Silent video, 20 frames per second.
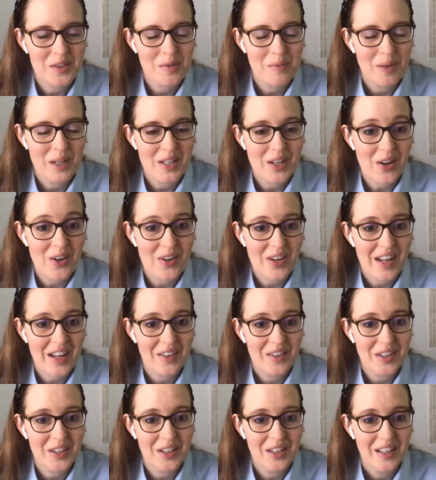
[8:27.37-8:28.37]
So my daughter
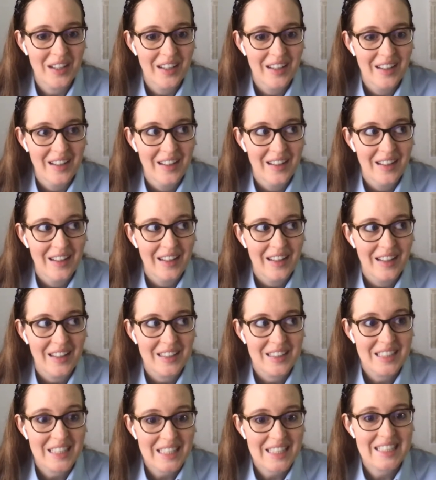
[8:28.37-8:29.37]
counted
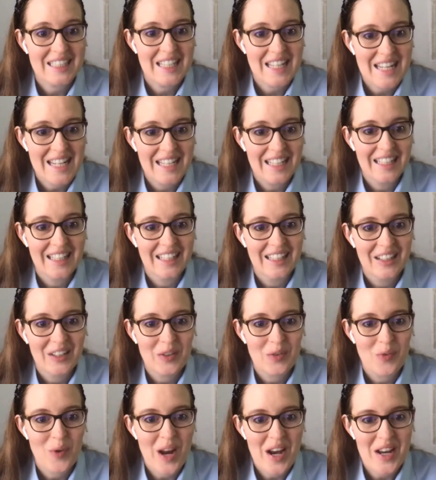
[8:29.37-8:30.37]
16
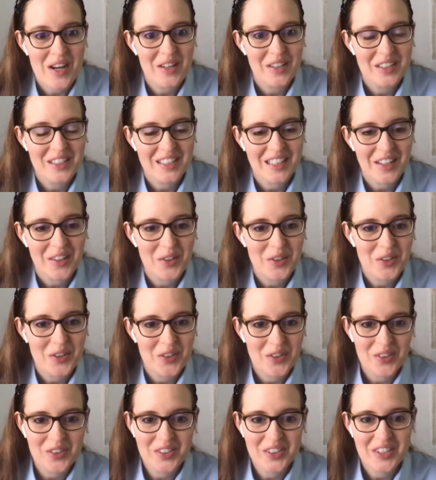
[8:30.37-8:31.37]
red-eared slider
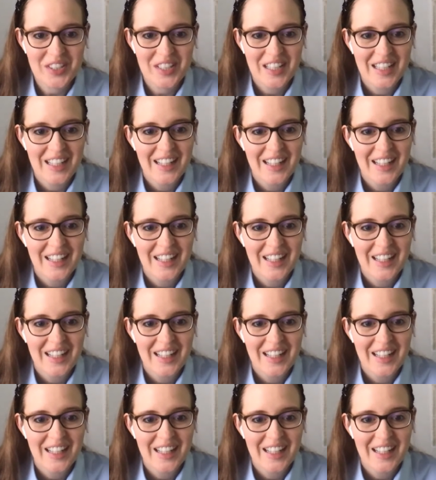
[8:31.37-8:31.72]
turtles